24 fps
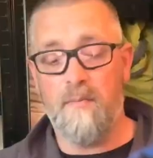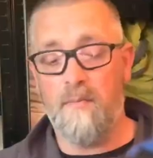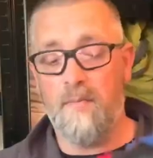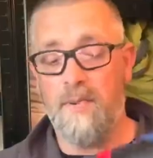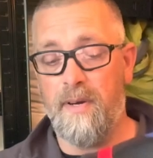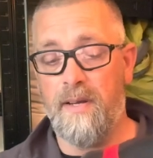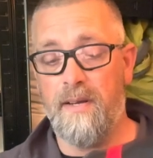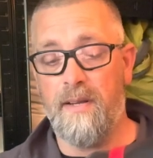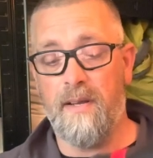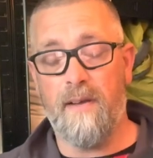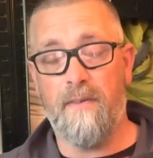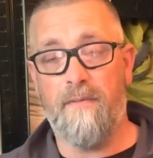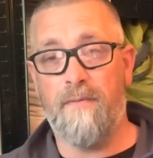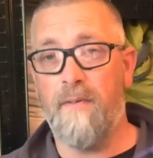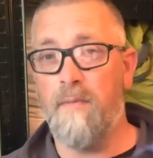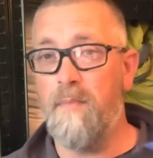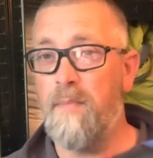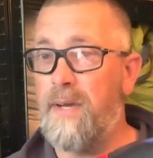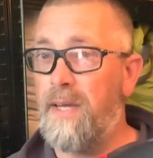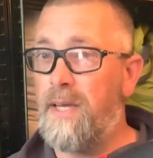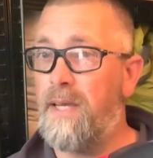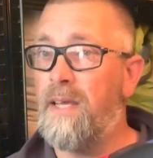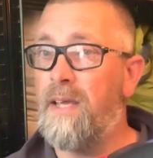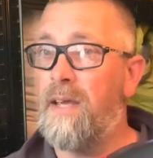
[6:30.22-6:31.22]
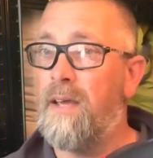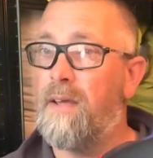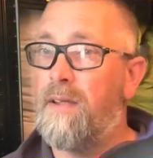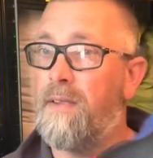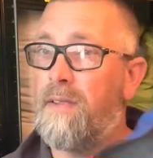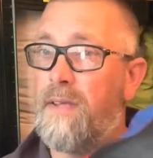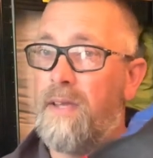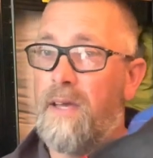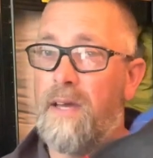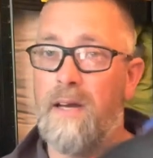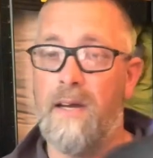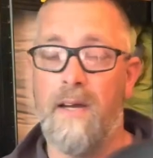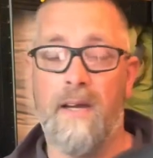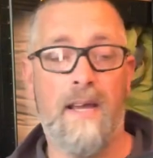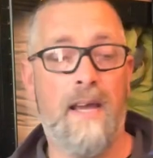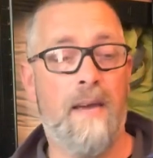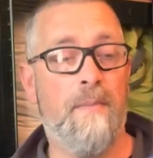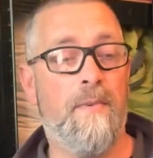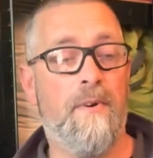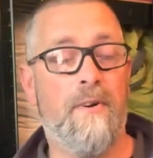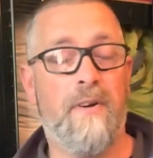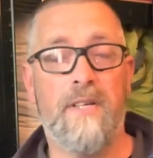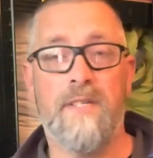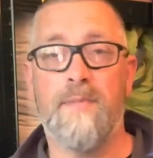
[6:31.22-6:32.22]
But for me, the
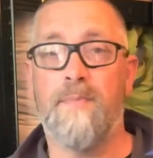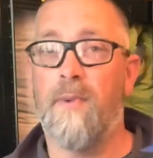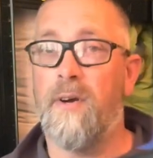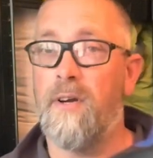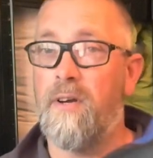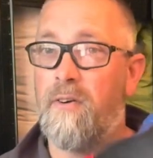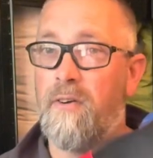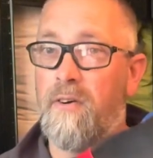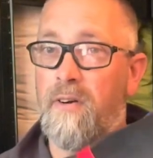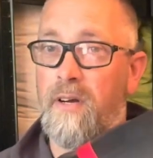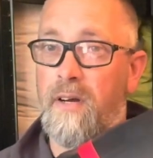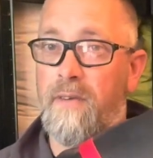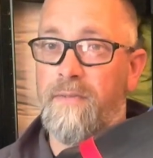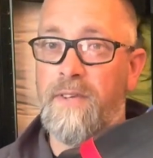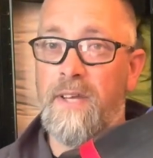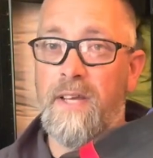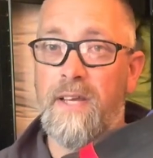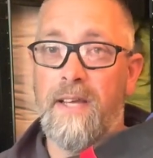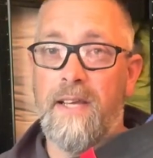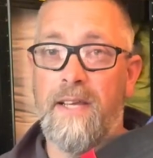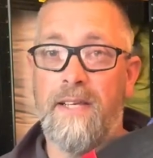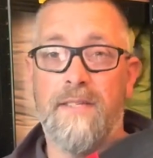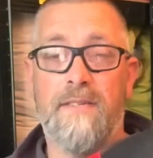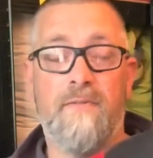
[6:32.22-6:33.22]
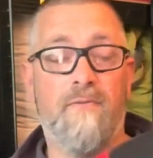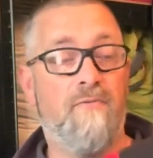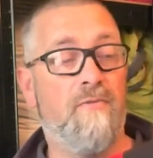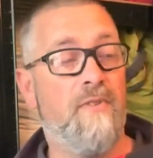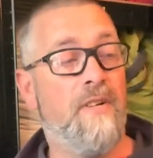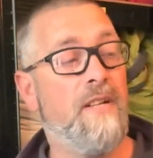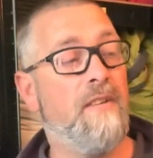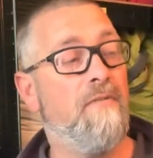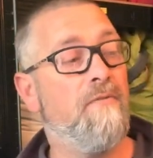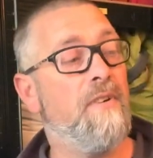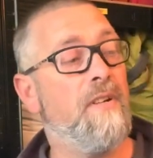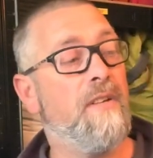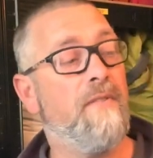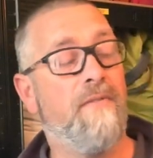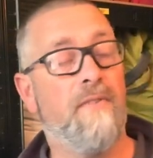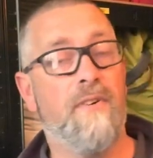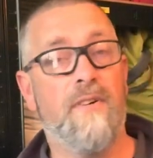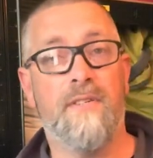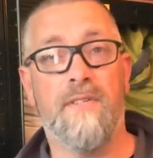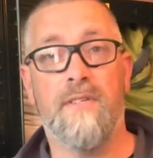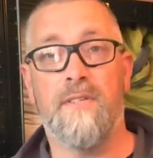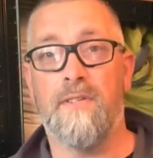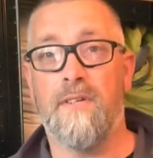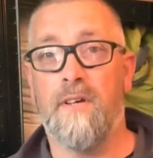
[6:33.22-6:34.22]
MRS micro raft is a really
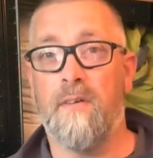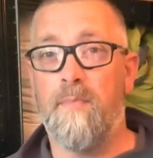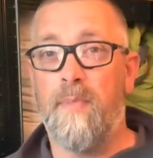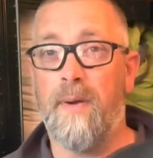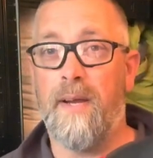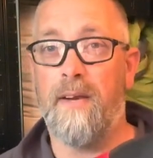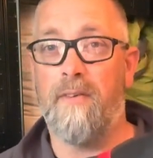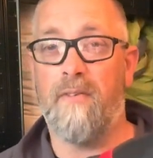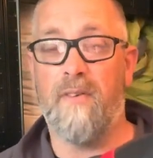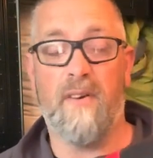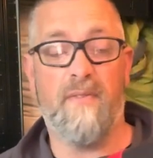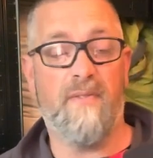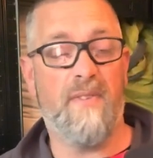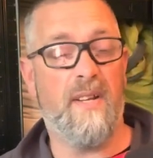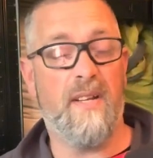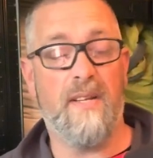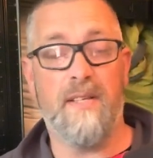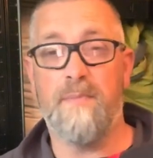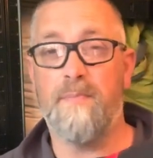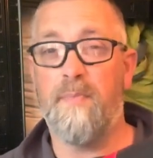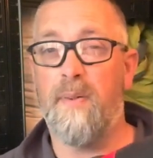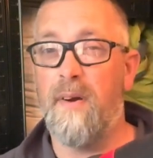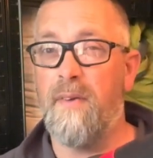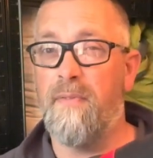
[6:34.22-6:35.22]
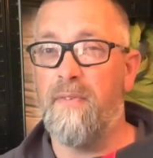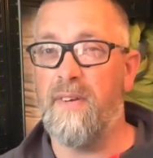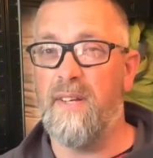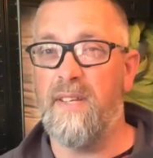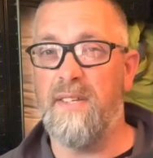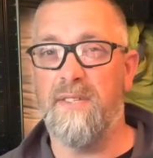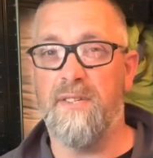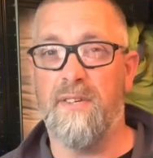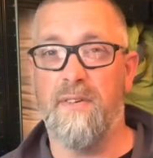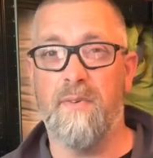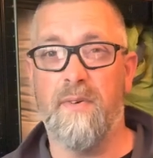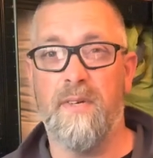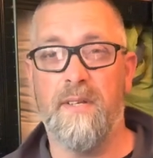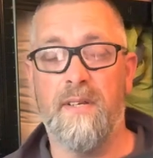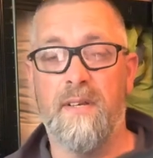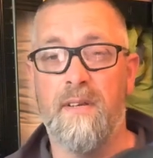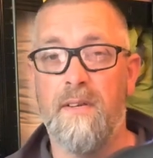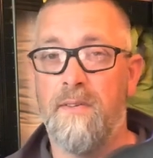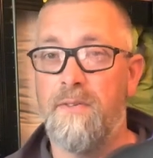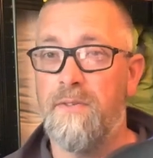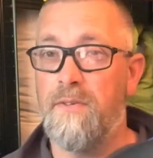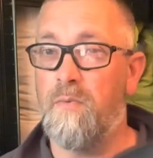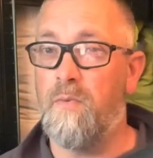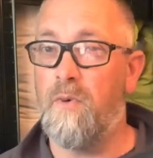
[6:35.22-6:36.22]
versatile pack raft, and it's perfectly suited
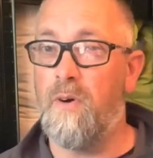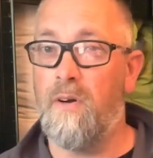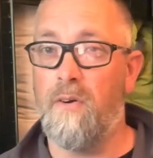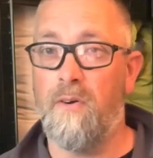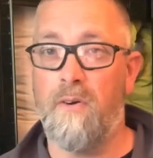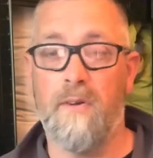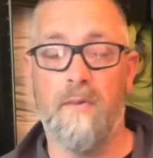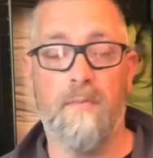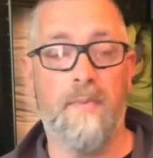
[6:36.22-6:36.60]
to what I'm going to